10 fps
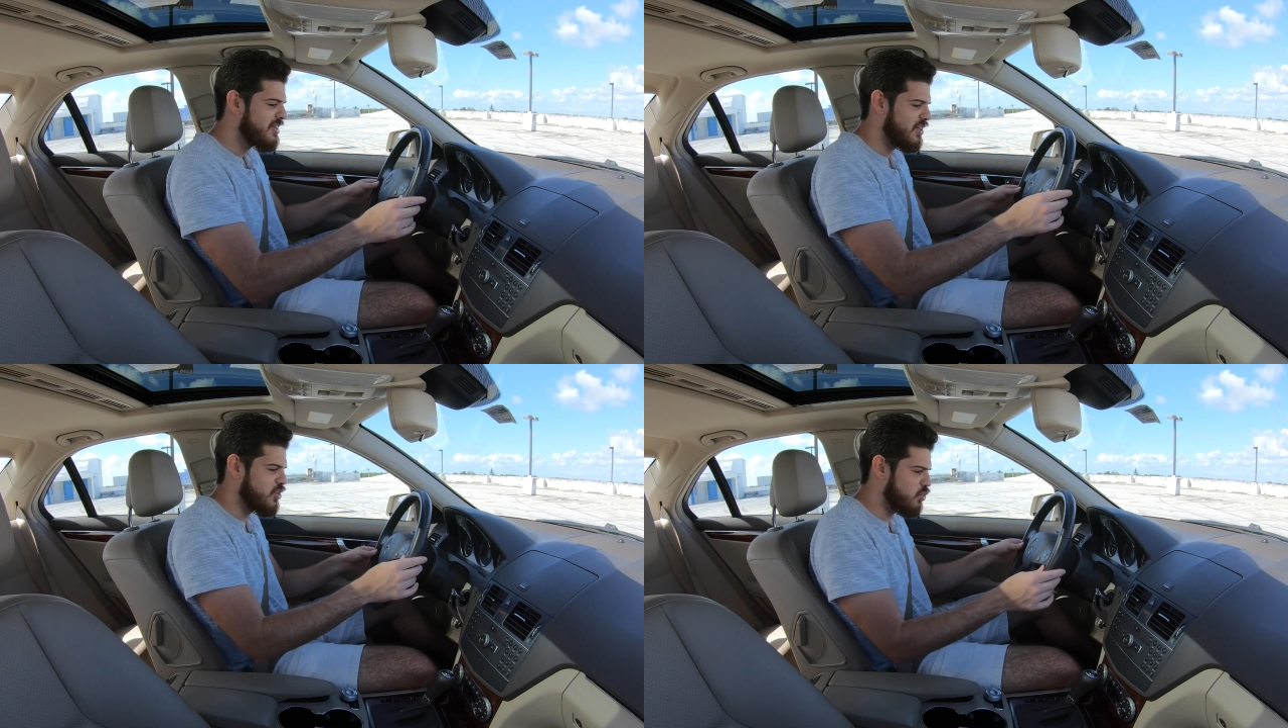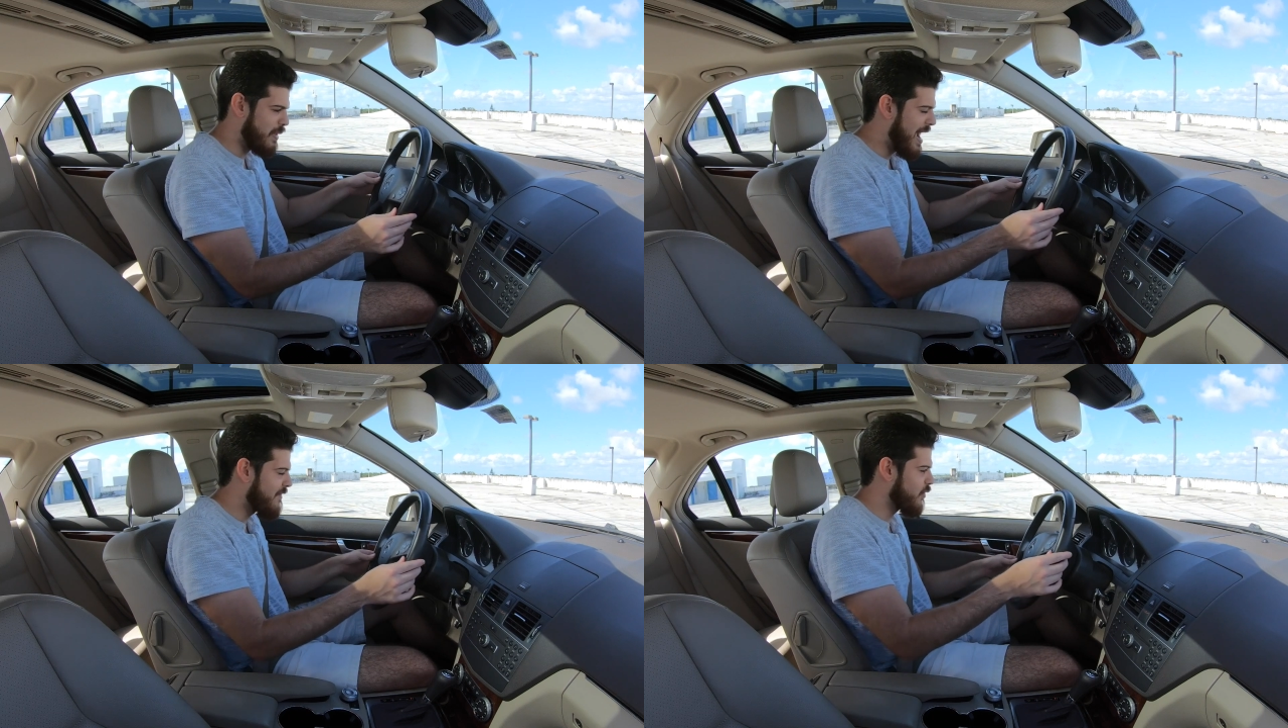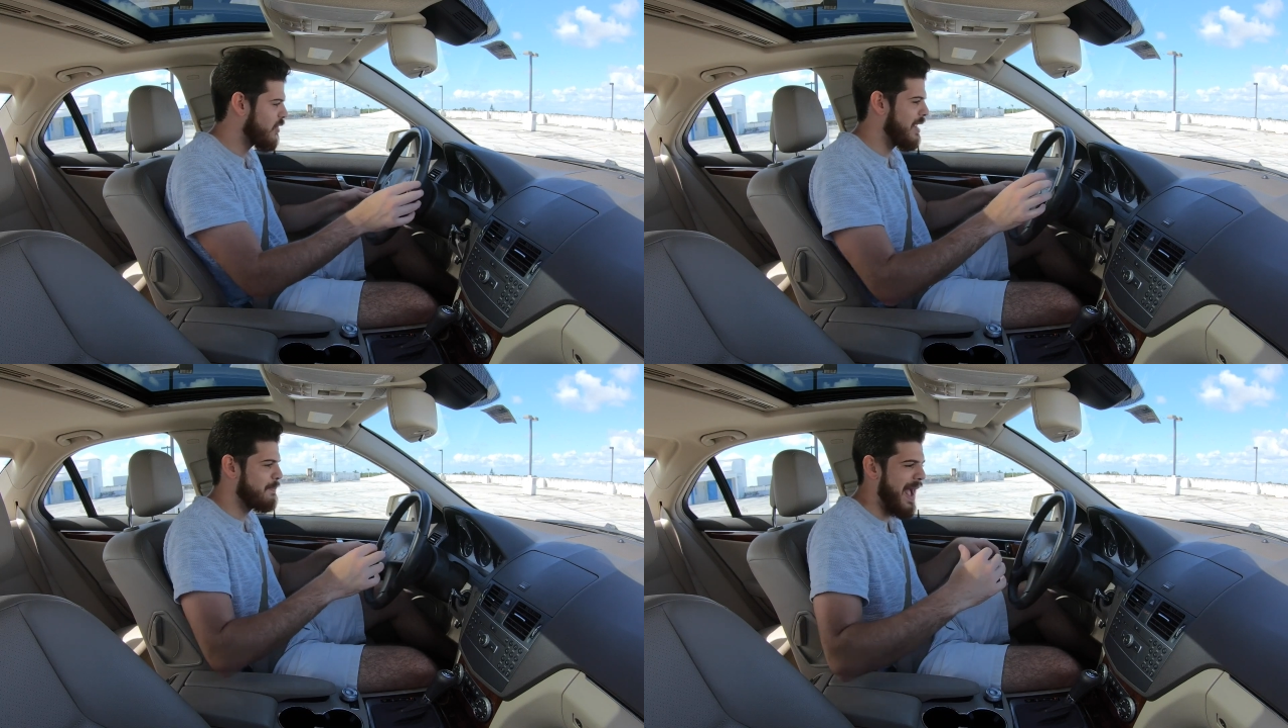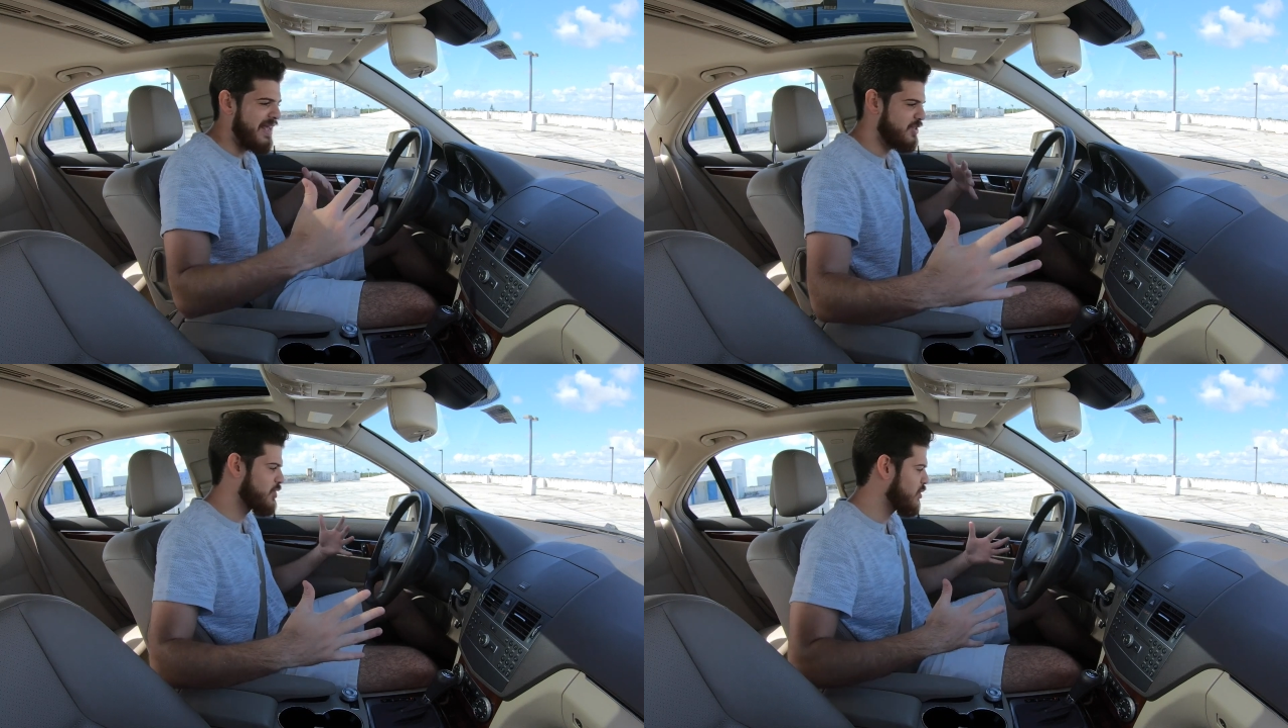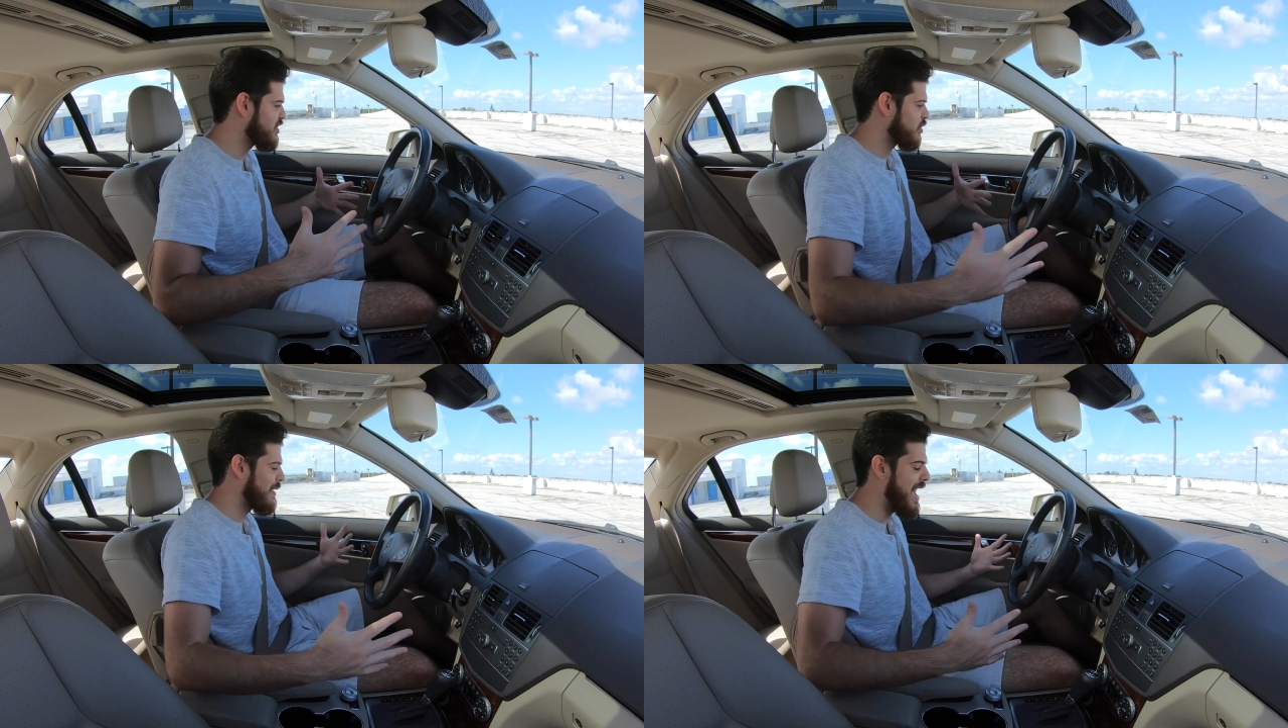the driver and passenger
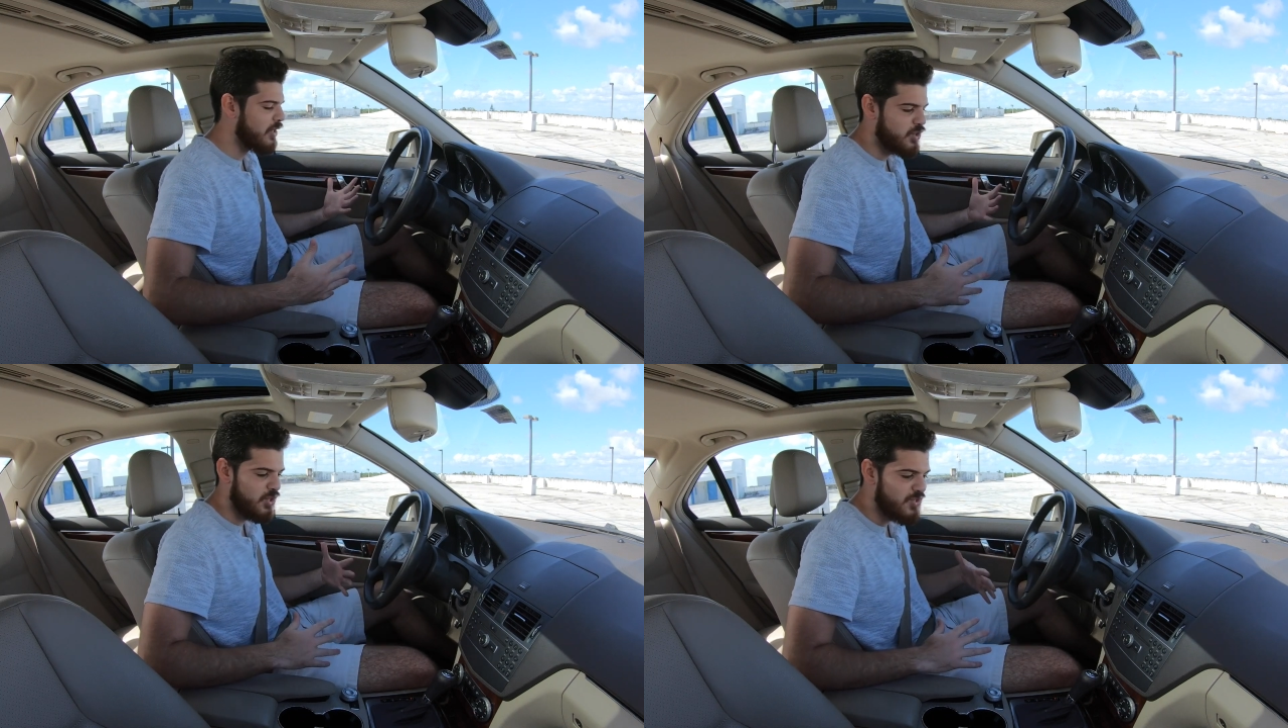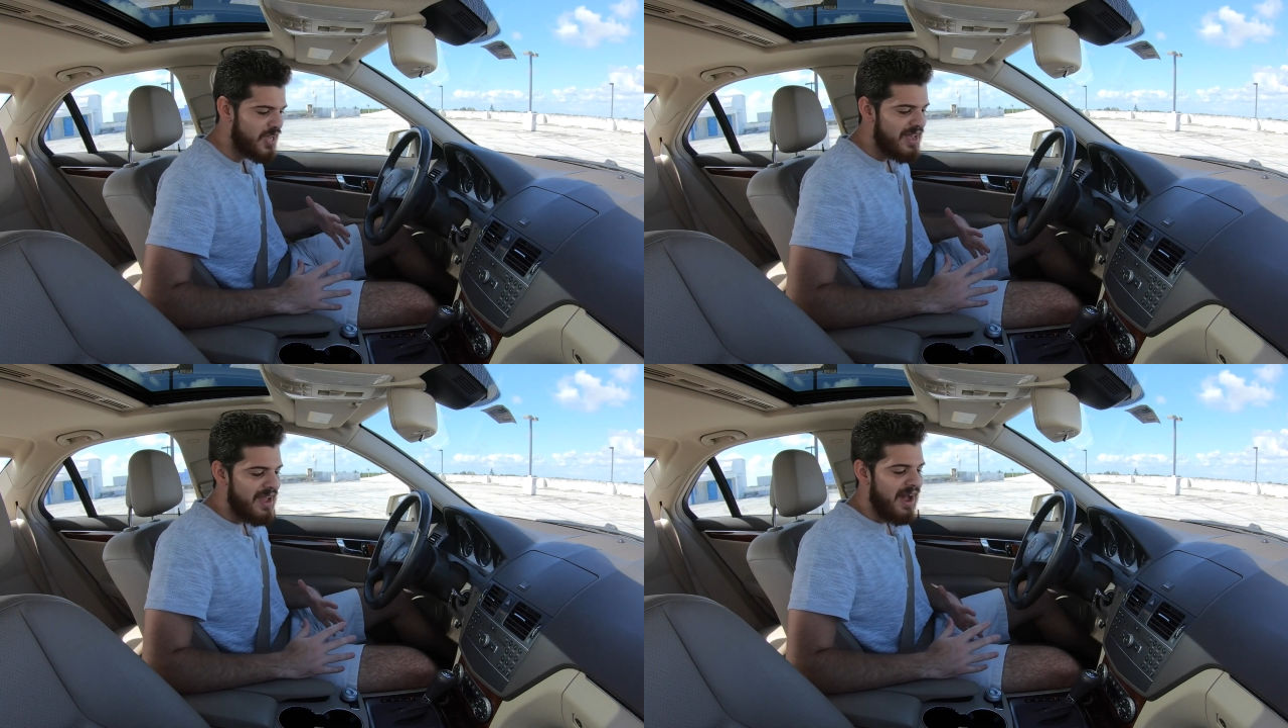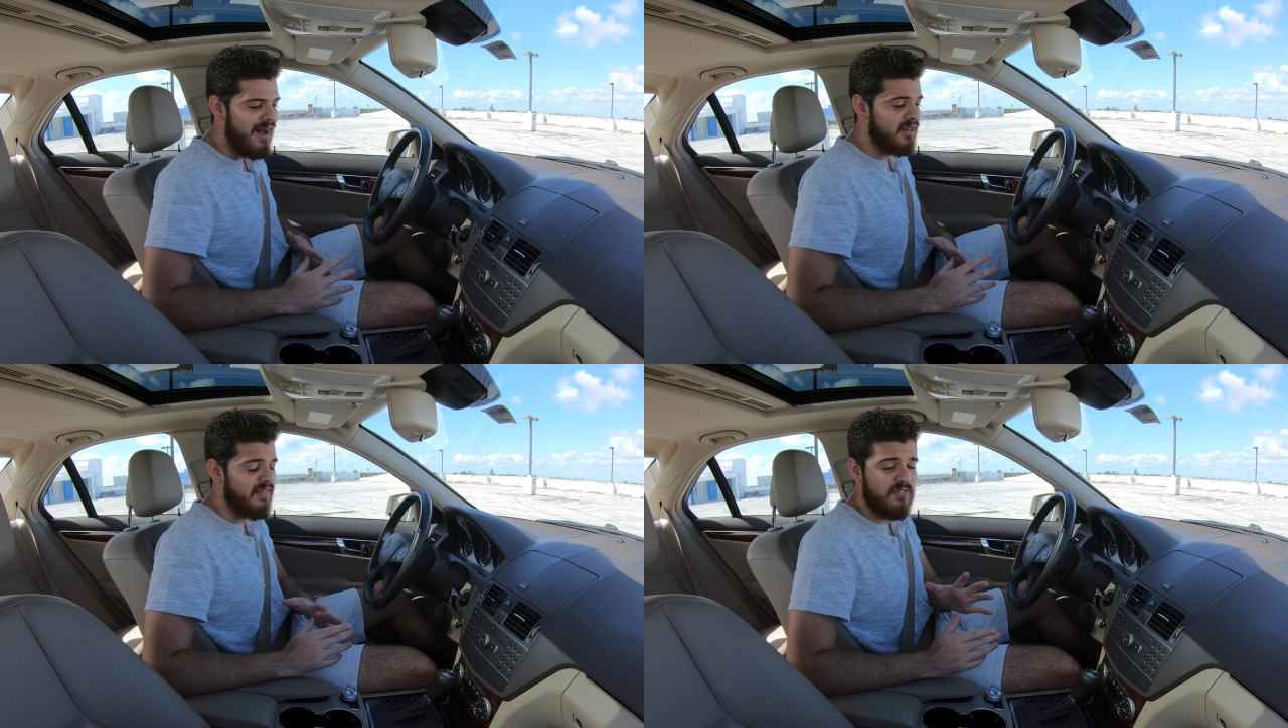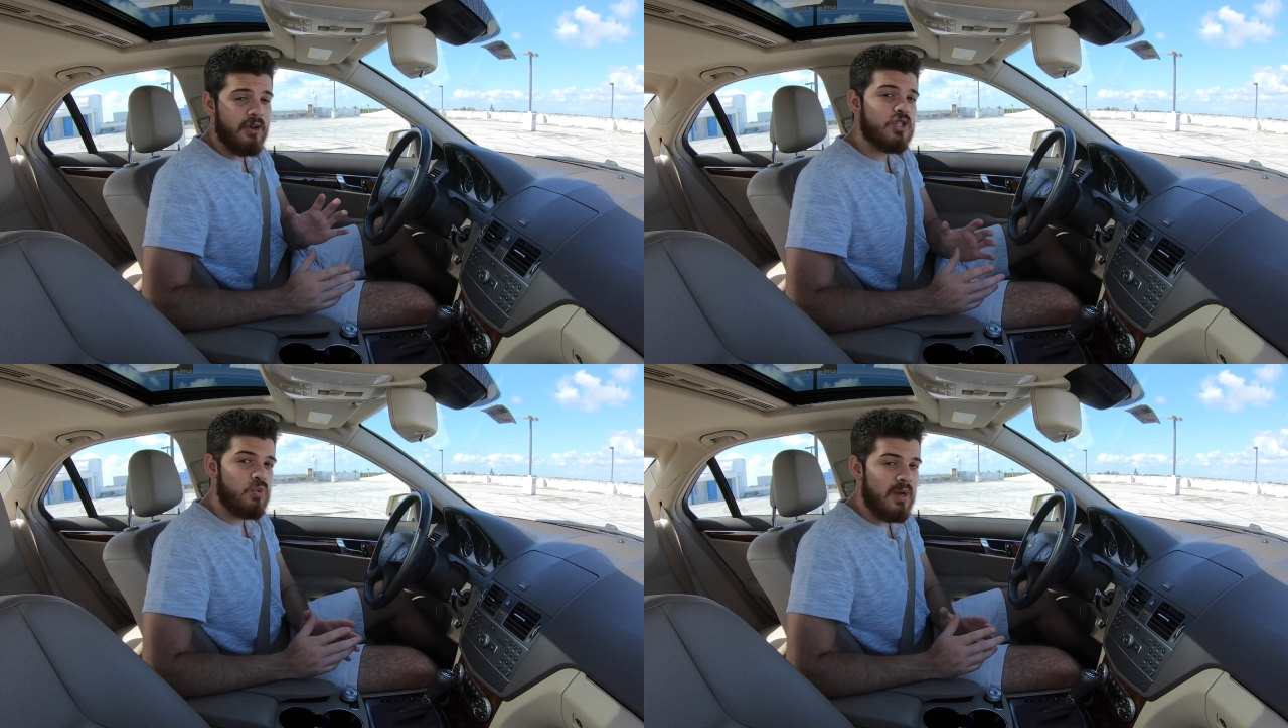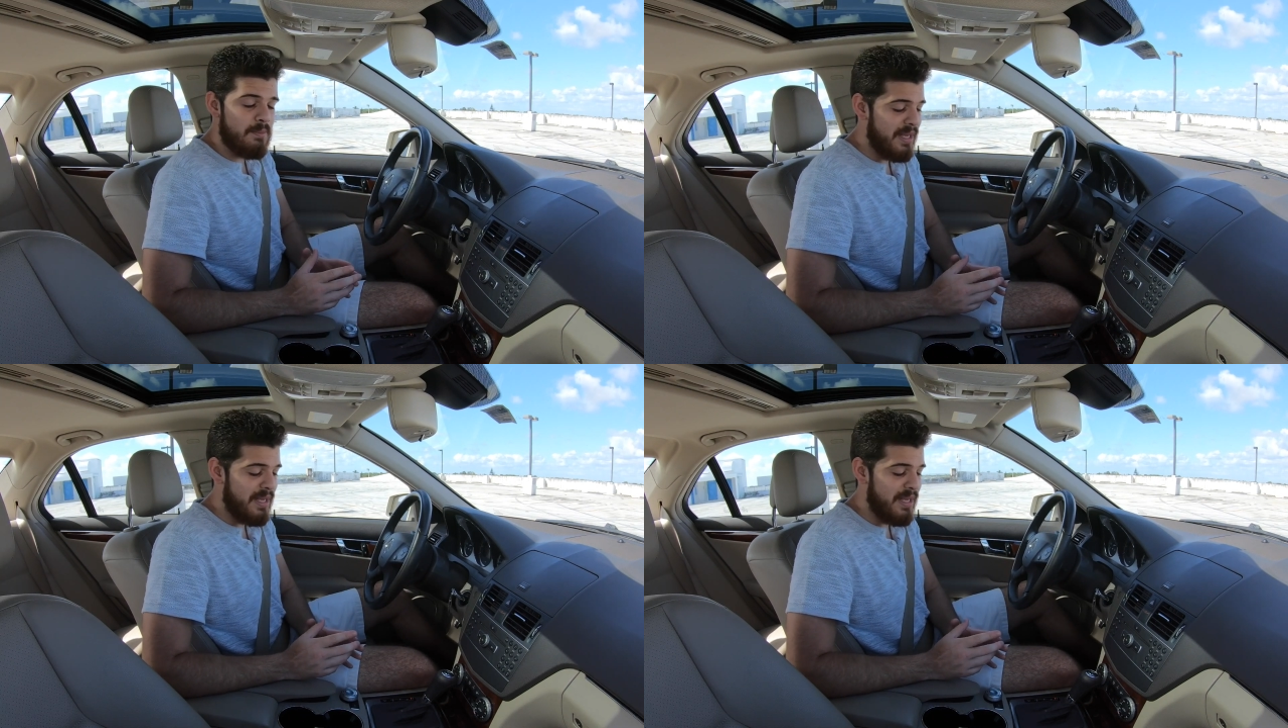interactions. The first one